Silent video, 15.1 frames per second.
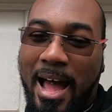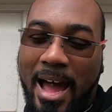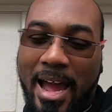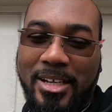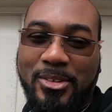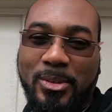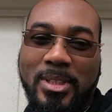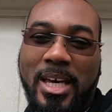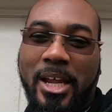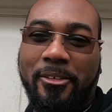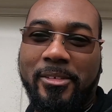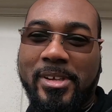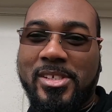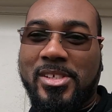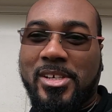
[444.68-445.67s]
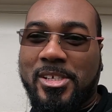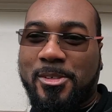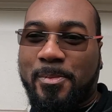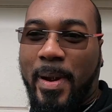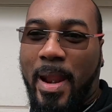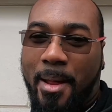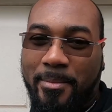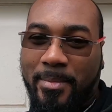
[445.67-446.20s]
I do a lot of research,
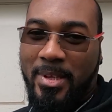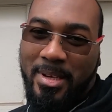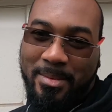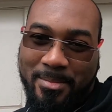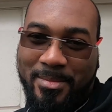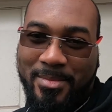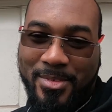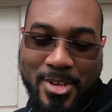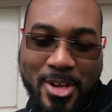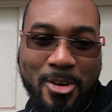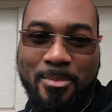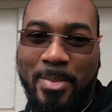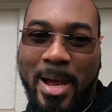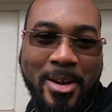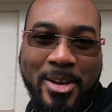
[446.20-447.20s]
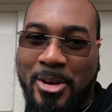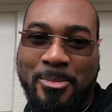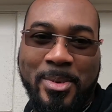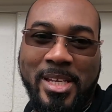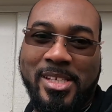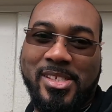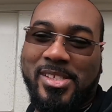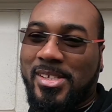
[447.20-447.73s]
but I'm by no
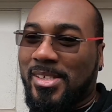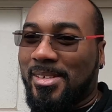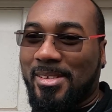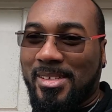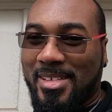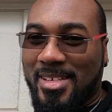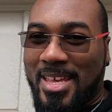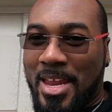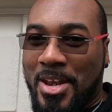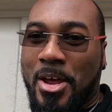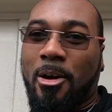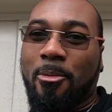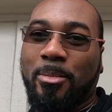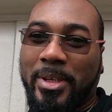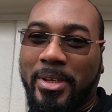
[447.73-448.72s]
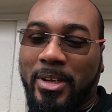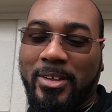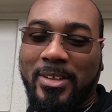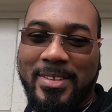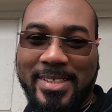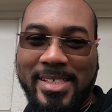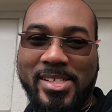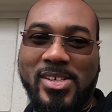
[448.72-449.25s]
means the end-all be-all
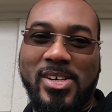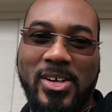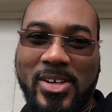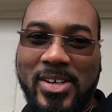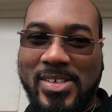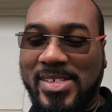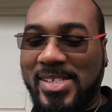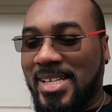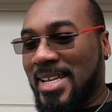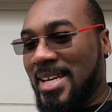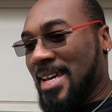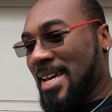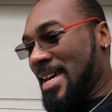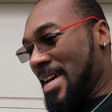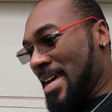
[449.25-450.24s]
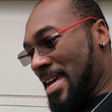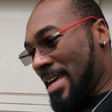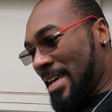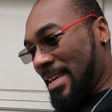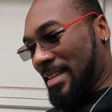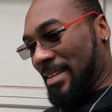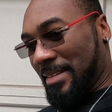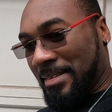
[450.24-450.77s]
on these cars,
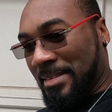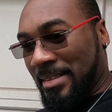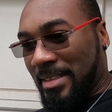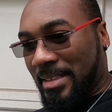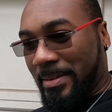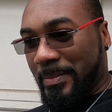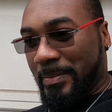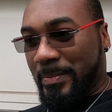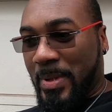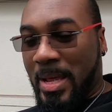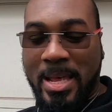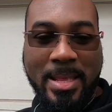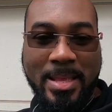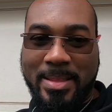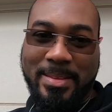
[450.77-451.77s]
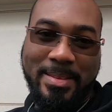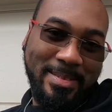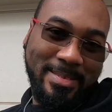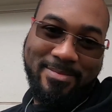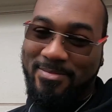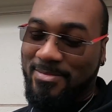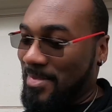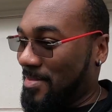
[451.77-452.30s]
and
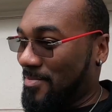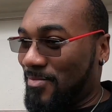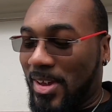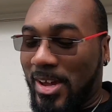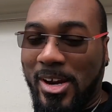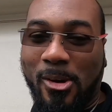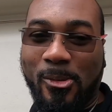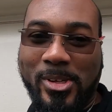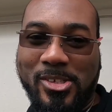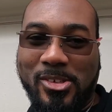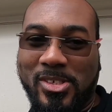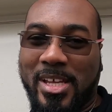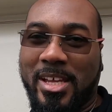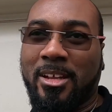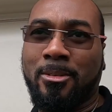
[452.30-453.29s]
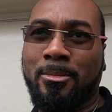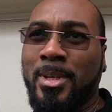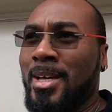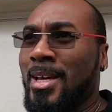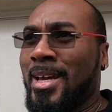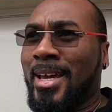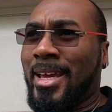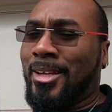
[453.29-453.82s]
can always use the help.
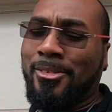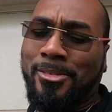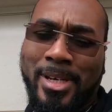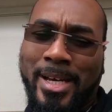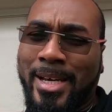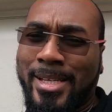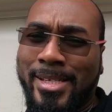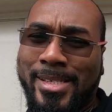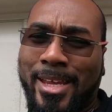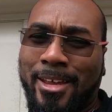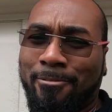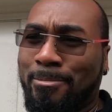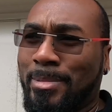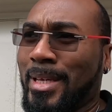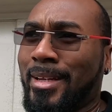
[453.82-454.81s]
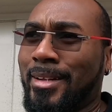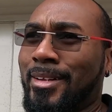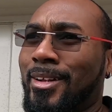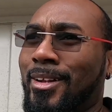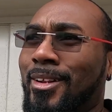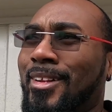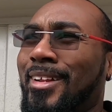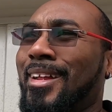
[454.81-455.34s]
And you guys have been
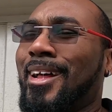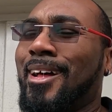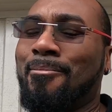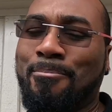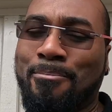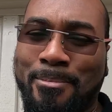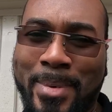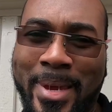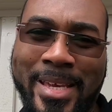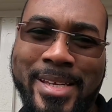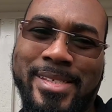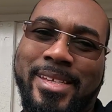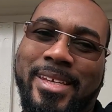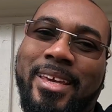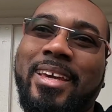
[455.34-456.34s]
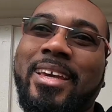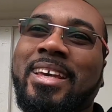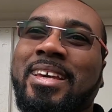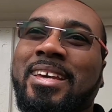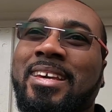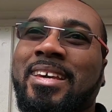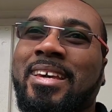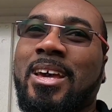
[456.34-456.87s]
amazing,
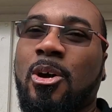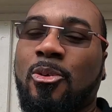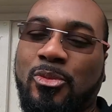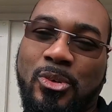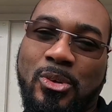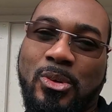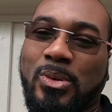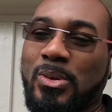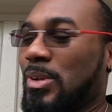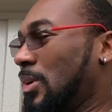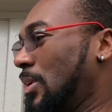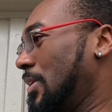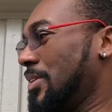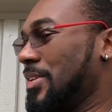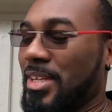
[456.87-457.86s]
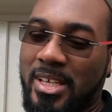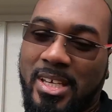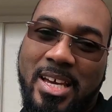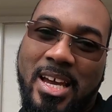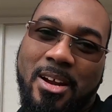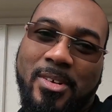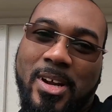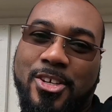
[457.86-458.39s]
helpful on the
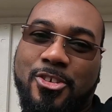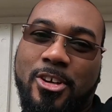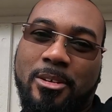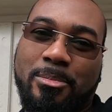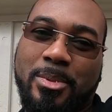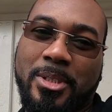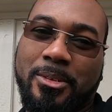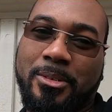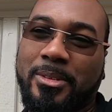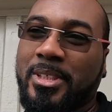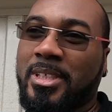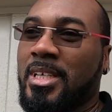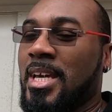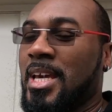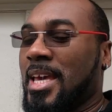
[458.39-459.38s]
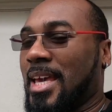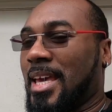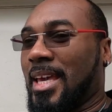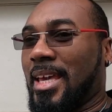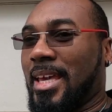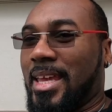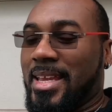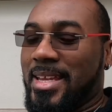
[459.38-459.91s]
hot rod truck build,
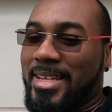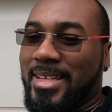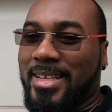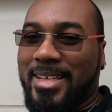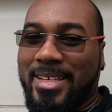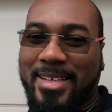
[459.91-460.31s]
and